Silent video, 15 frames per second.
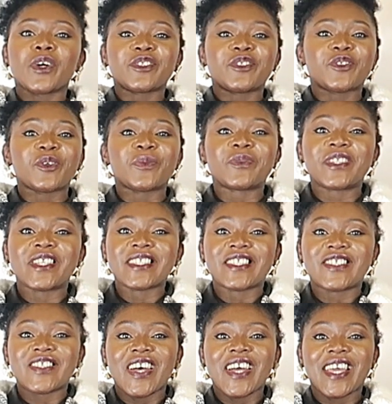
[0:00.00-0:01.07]
wardrobe
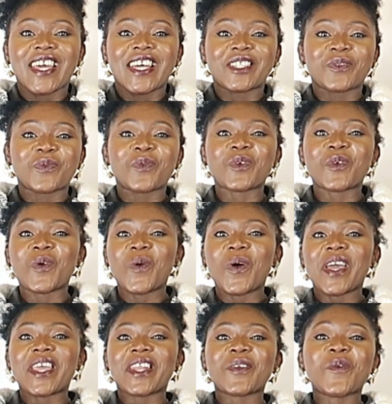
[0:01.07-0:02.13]
this shacket will
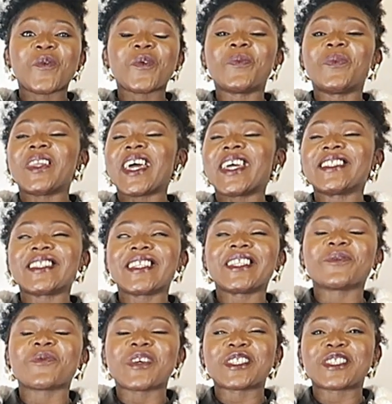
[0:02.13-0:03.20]
go in will blend
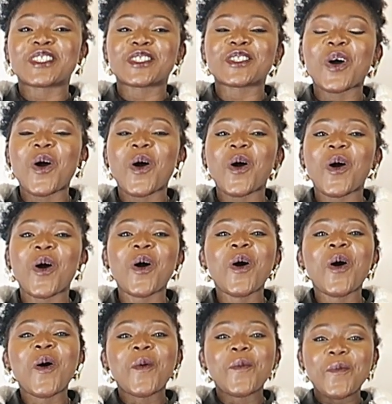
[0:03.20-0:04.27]
in with
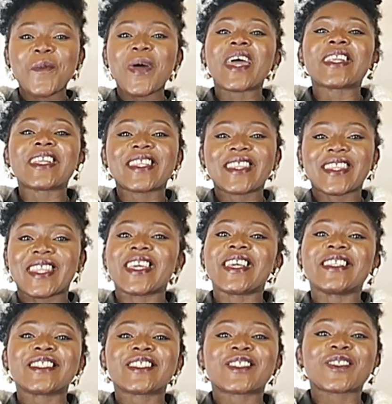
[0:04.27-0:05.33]
so many
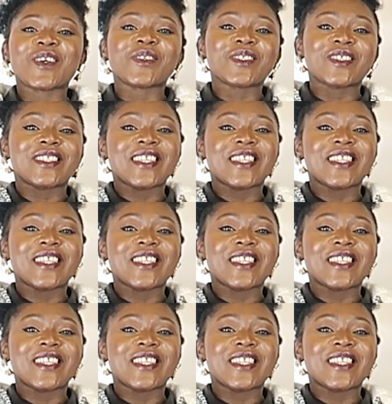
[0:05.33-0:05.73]
things so